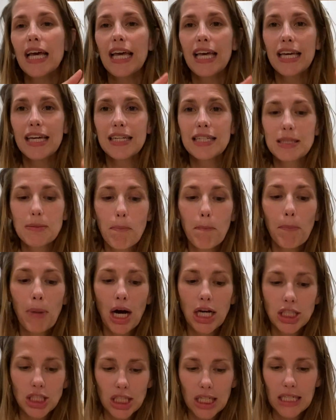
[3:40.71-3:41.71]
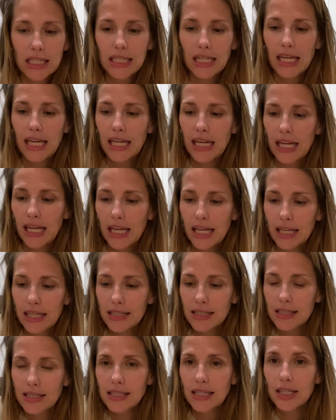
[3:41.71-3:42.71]
It is pungent, it
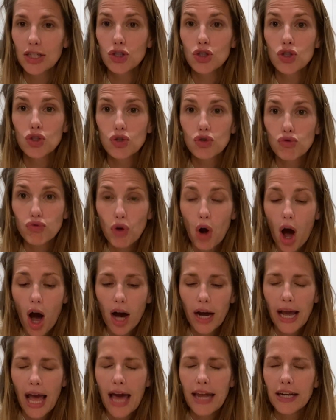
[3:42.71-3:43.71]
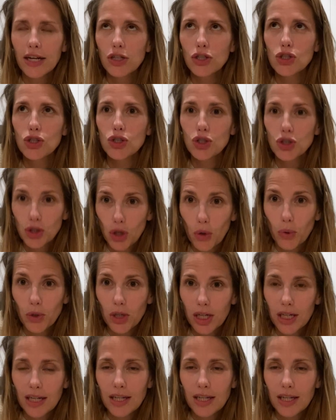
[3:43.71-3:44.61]
is strong, and it is so good.